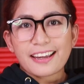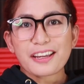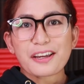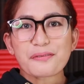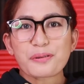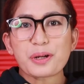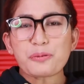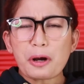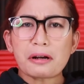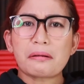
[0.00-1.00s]
Hey
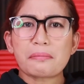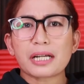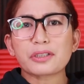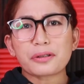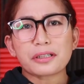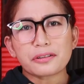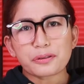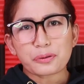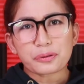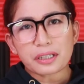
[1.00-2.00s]
everyone, welcome back to
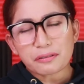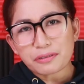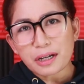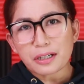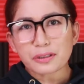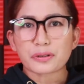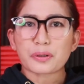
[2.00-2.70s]
another Utang vlog.